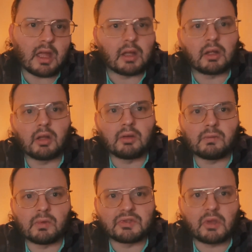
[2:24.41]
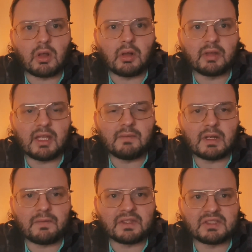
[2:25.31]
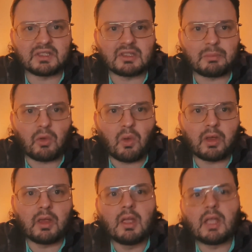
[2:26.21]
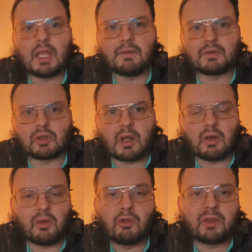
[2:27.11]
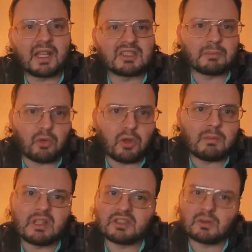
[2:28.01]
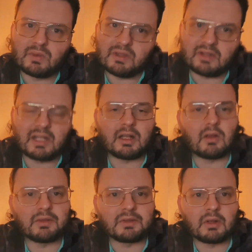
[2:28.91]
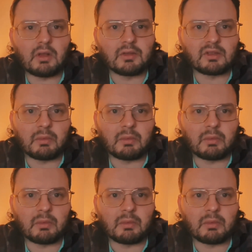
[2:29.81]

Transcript: a good result, even if it's just a point, even if Toronto only gets a point, means the Wings are getting closer and closer.